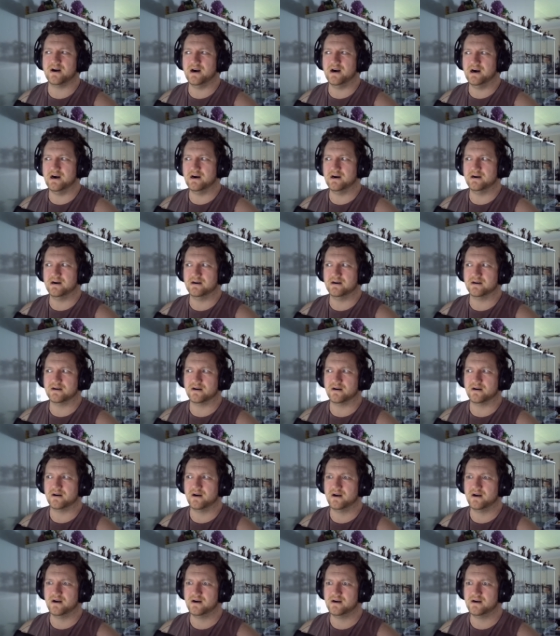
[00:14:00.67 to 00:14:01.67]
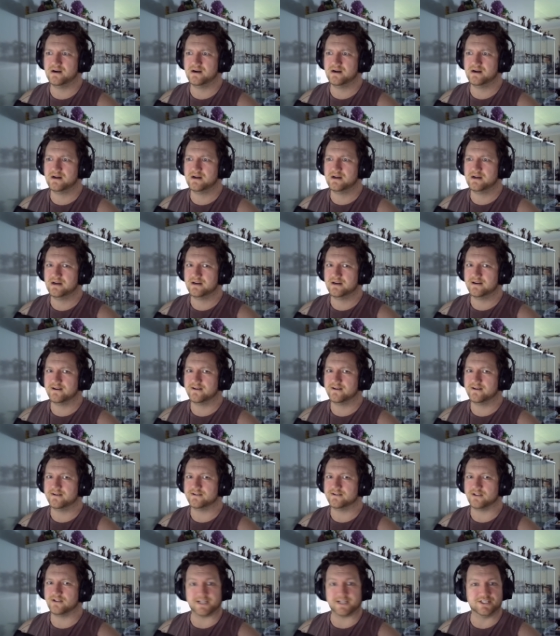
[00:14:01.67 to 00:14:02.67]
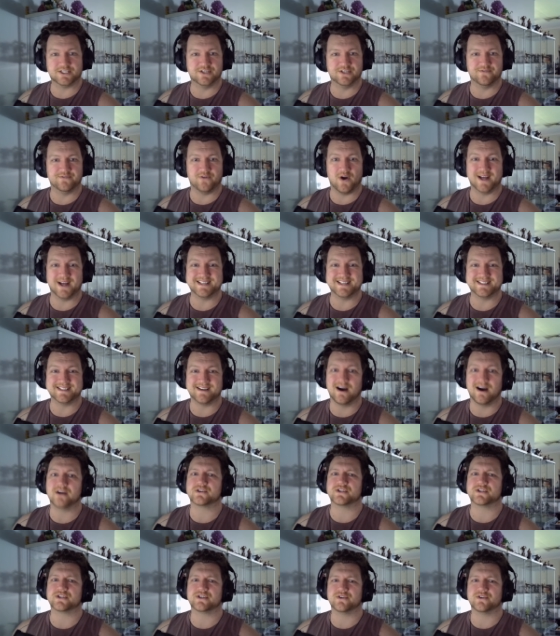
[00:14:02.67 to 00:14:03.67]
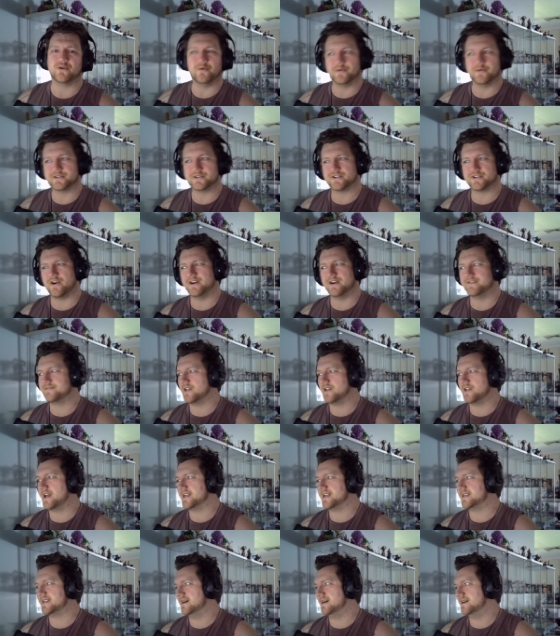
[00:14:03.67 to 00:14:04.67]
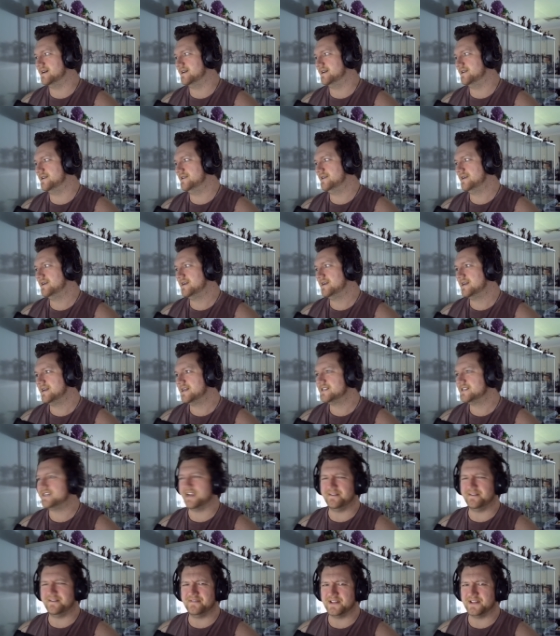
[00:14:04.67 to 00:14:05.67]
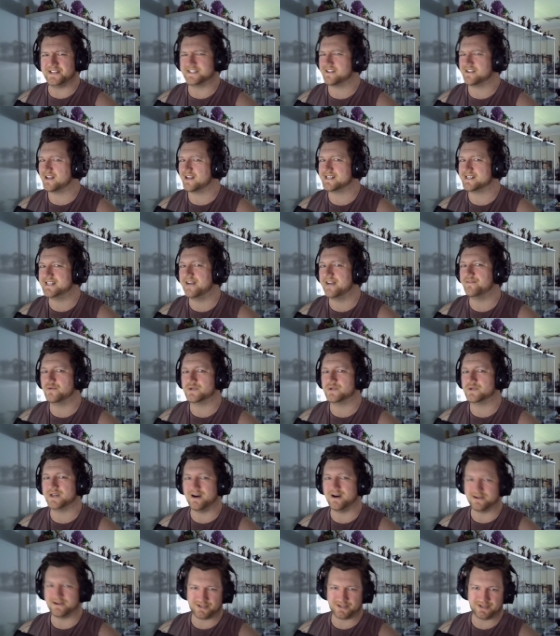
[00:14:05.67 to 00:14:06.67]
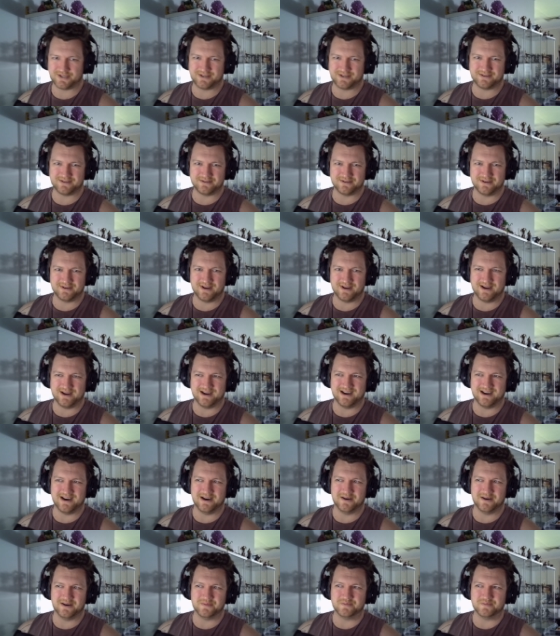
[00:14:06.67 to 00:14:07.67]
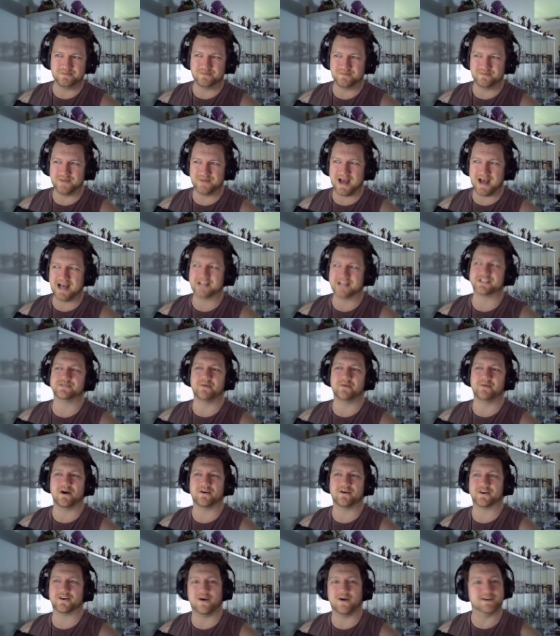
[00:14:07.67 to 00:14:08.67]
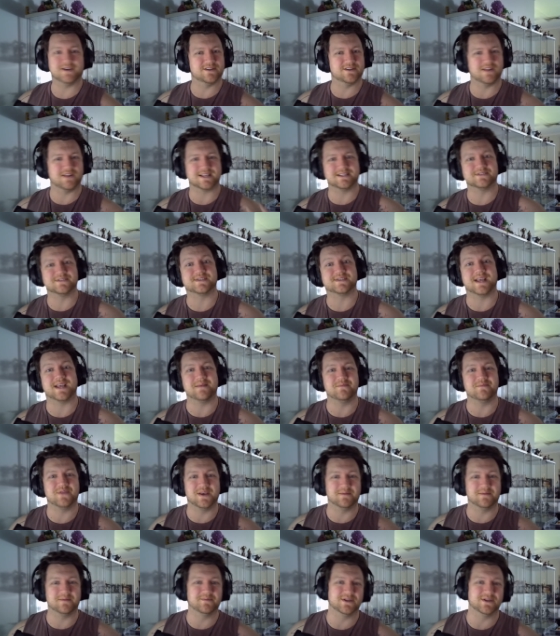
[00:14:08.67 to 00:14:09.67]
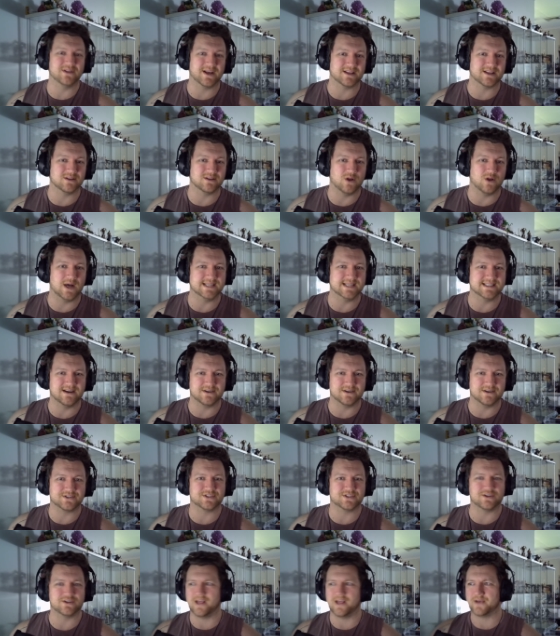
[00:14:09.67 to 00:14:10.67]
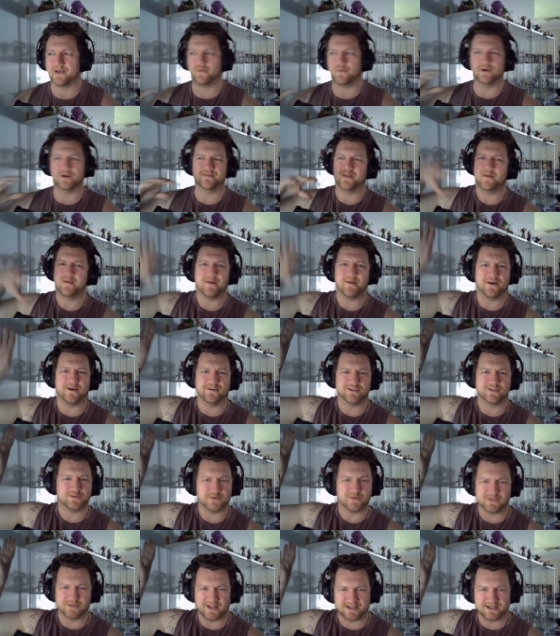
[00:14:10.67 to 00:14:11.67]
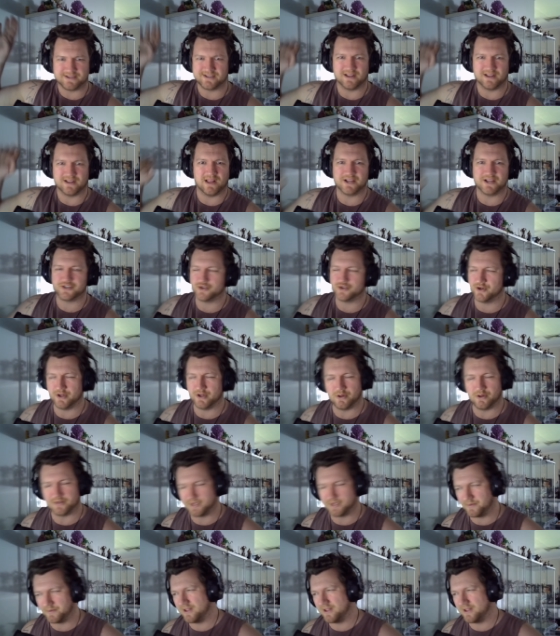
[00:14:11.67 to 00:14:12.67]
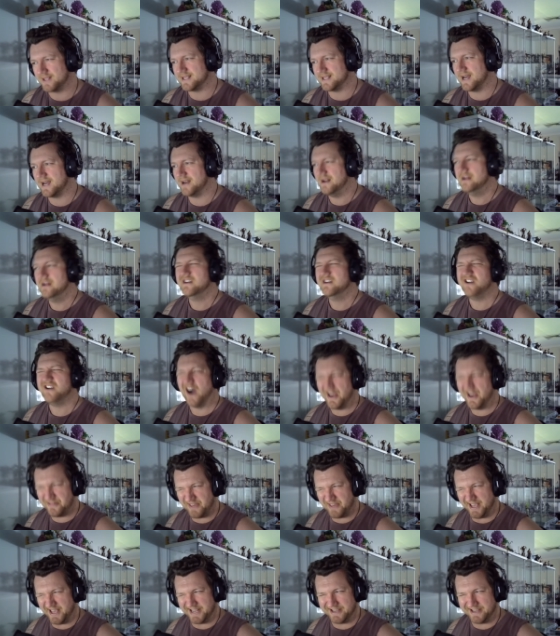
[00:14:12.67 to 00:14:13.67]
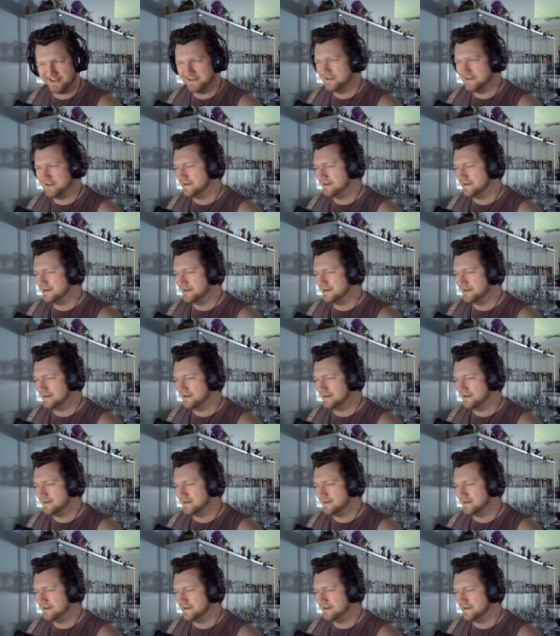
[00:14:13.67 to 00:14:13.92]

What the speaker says: are like divine touched, almost kind of like tieflings are like devil touched. Aasimar are kind of like the same thing, but like light touch. So like one of their parents was like a celestial or something like that, I think.